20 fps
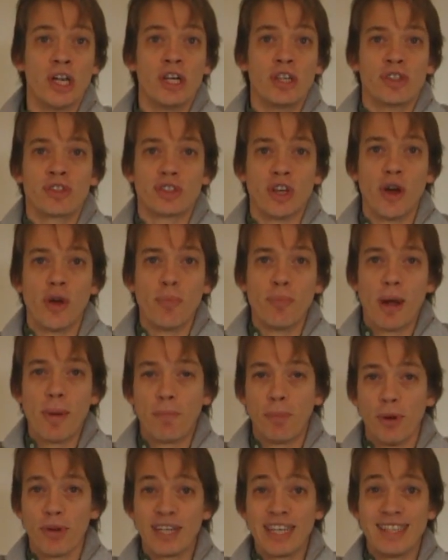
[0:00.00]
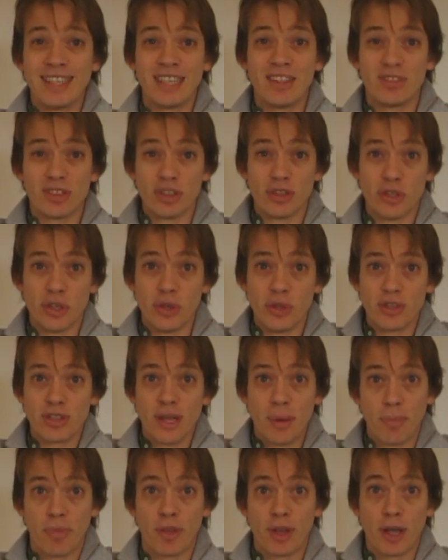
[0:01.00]
So my body needs to do
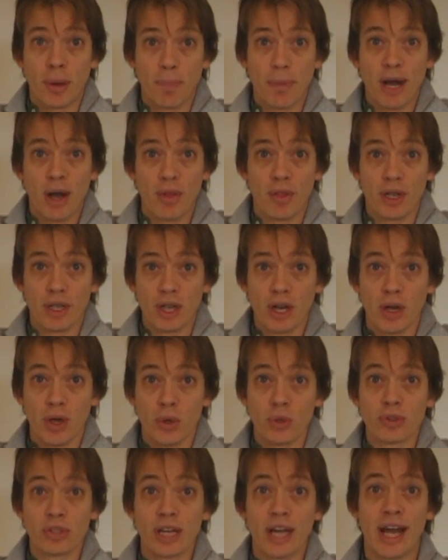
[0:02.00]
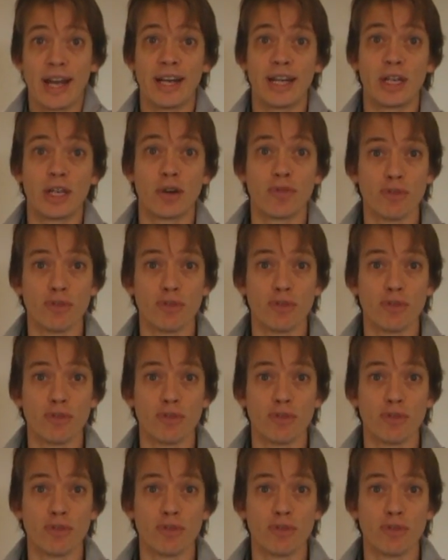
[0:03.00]
something about the cold and it can